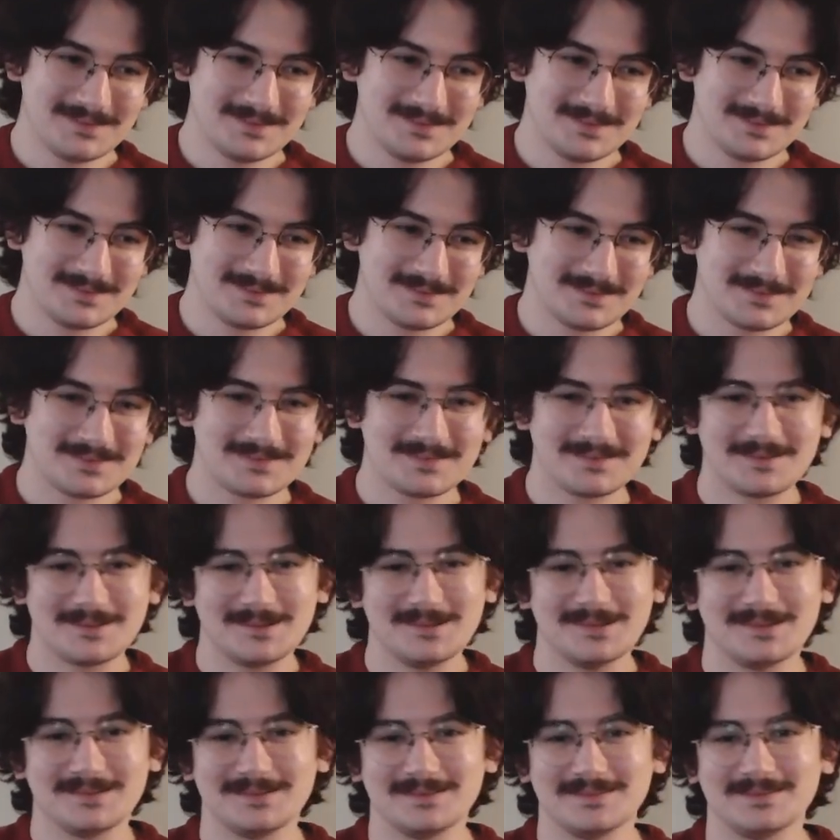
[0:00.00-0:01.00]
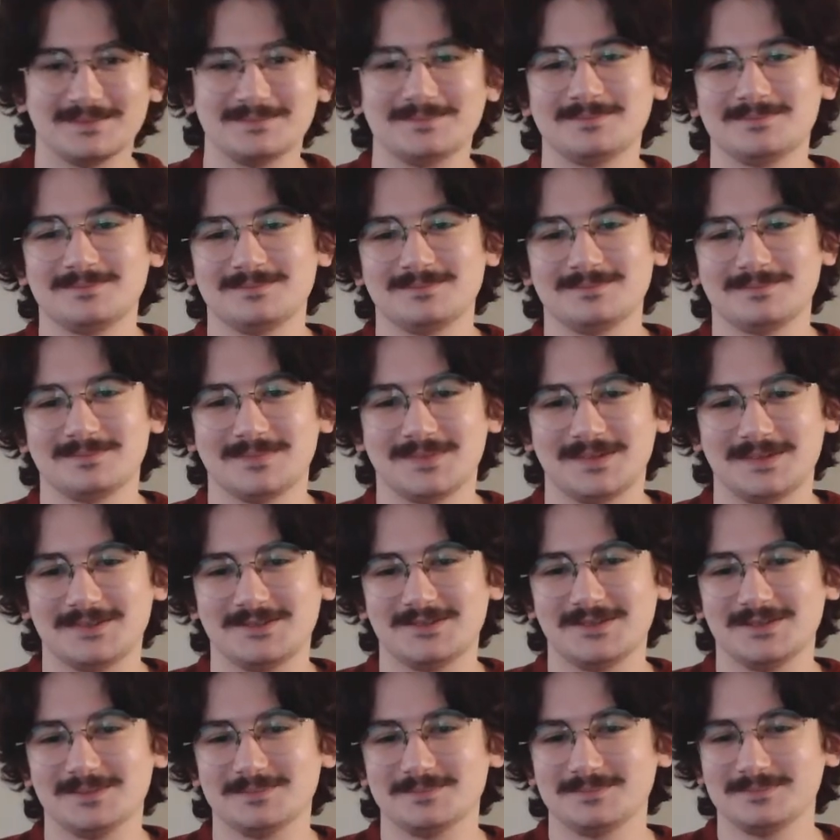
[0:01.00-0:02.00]
Because they're good and they're
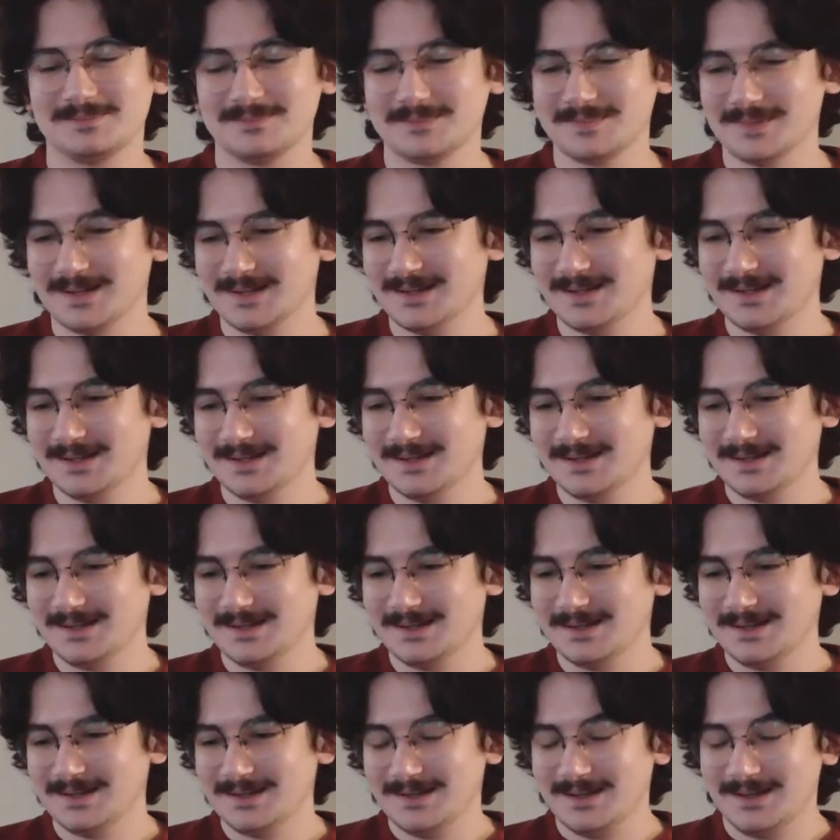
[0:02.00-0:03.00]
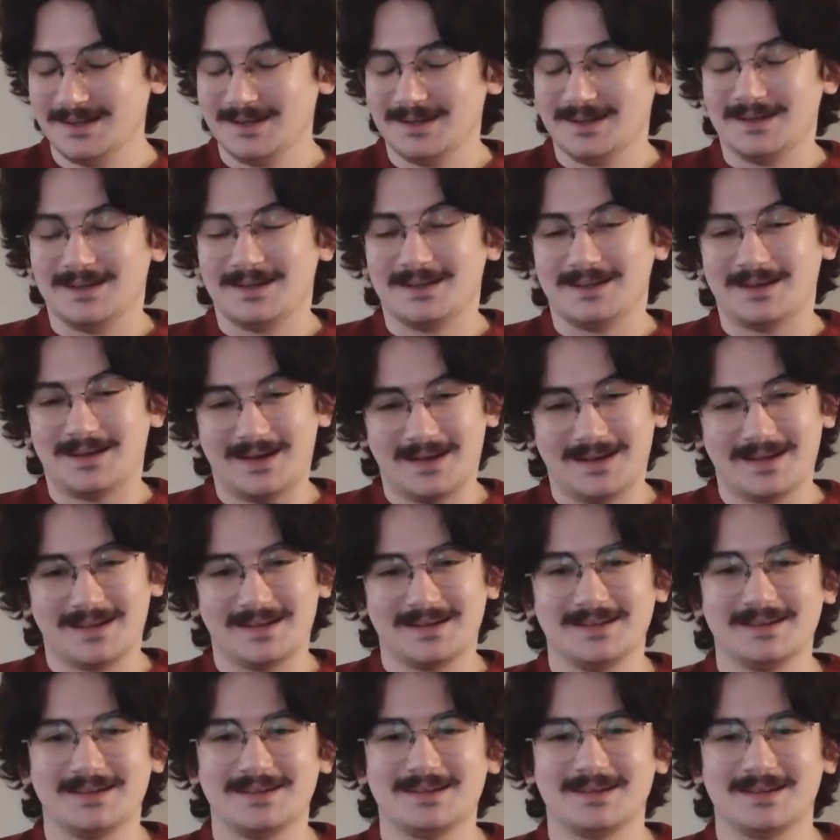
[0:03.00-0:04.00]
cheap. Hi,
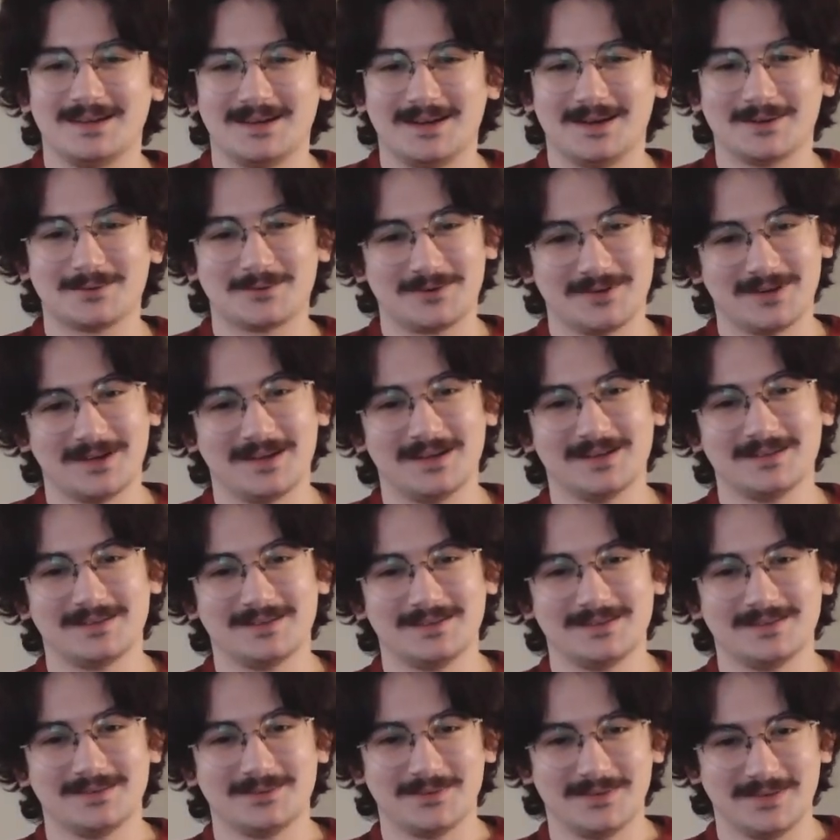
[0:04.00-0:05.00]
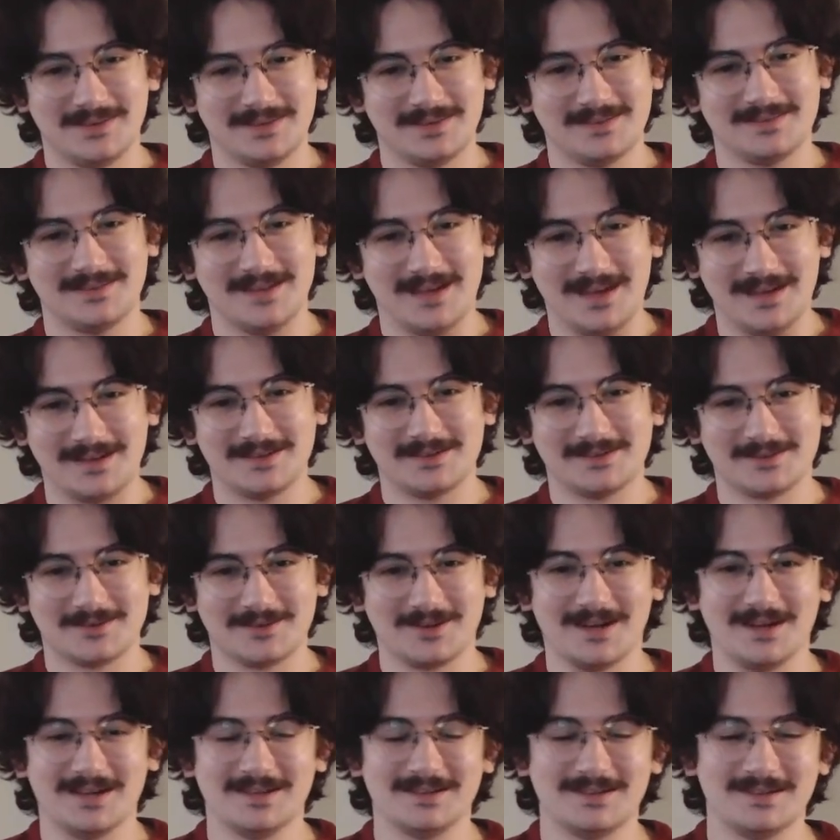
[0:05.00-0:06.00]
I'm Grant with Tech and
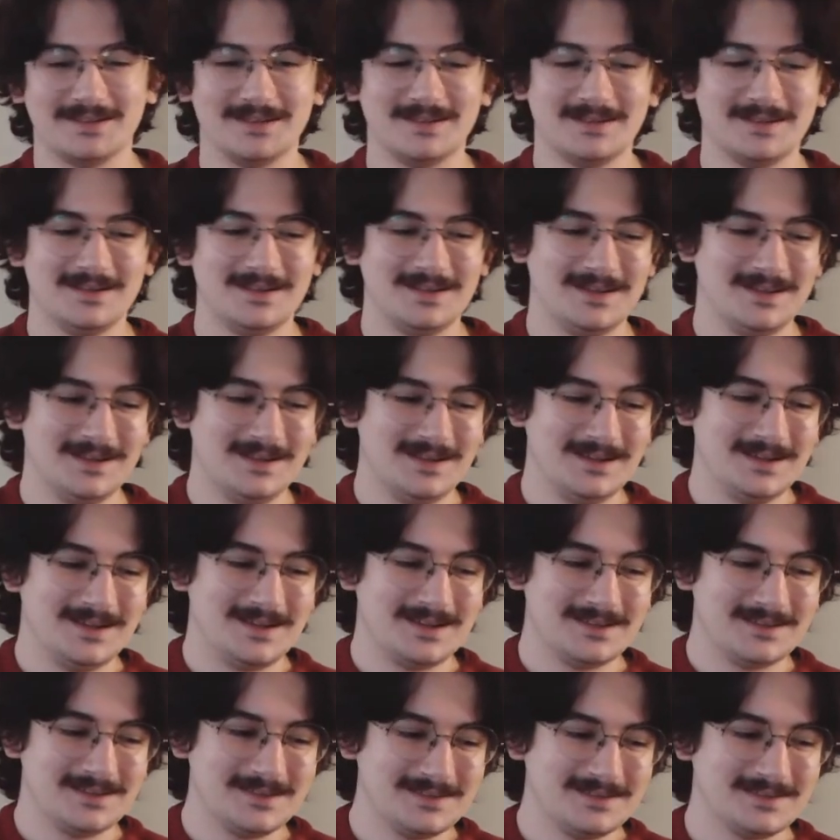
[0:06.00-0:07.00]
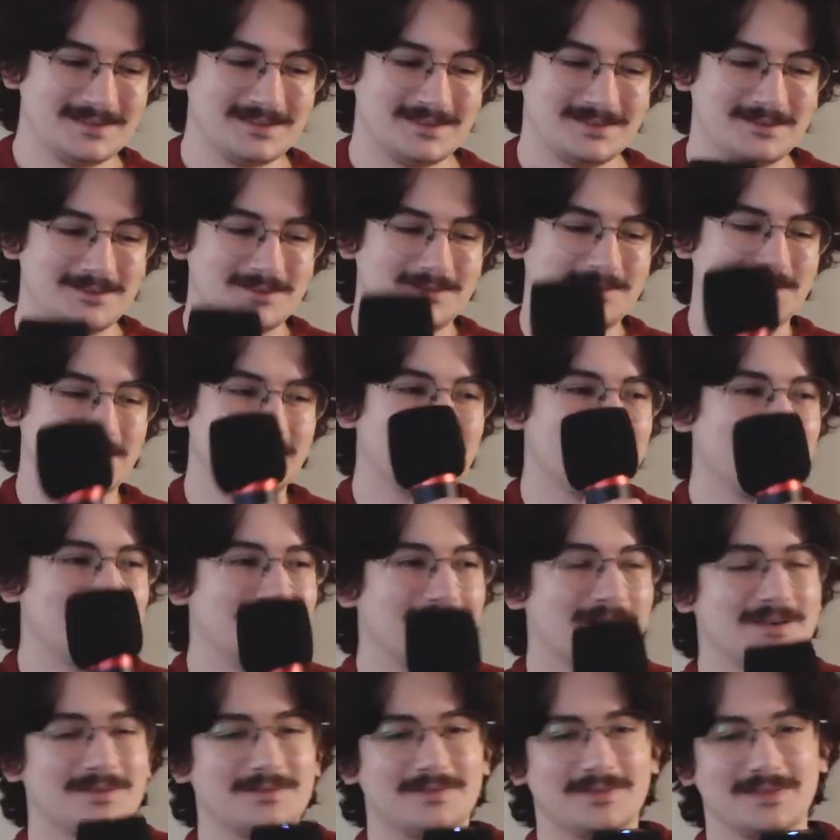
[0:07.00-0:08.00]
Grant, and this is a review
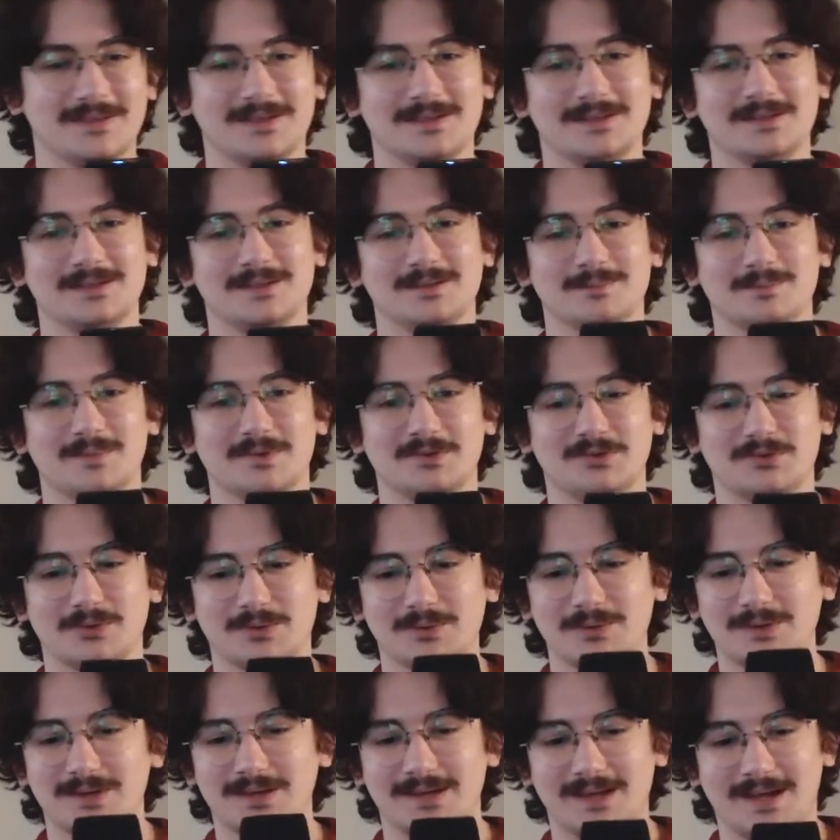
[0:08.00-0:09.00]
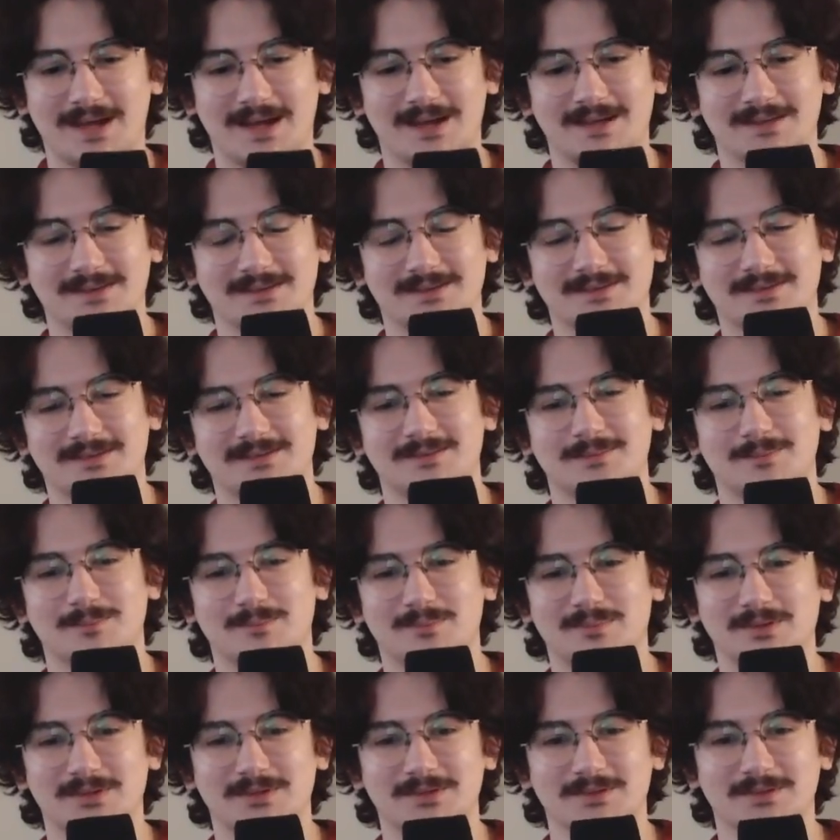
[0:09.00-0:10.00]
of the Majority Atlas
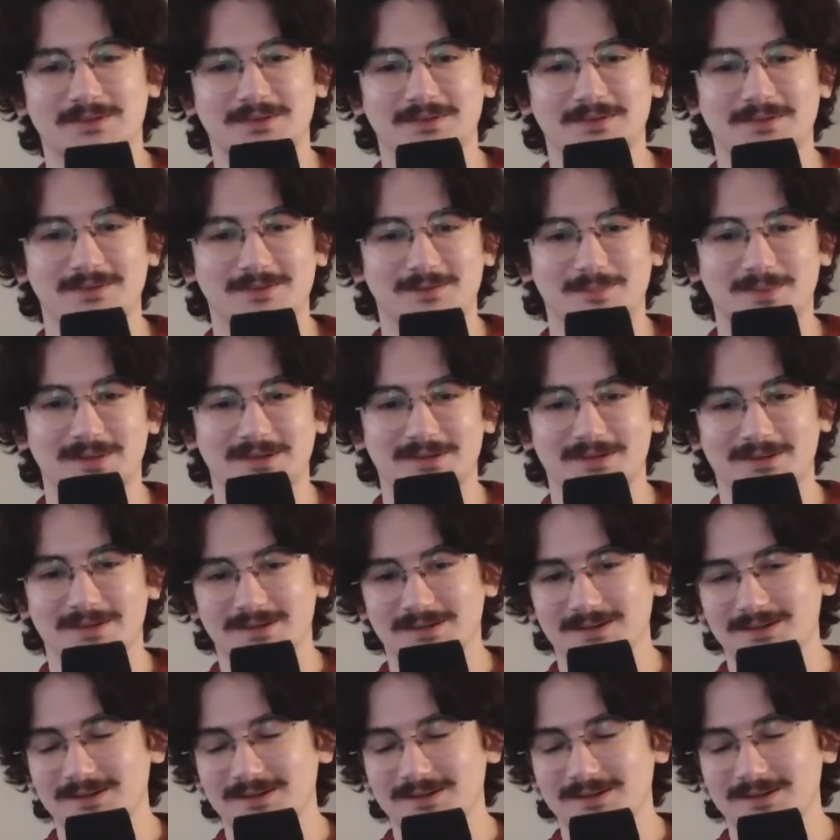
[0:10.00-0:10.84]
Bluetooth speaker.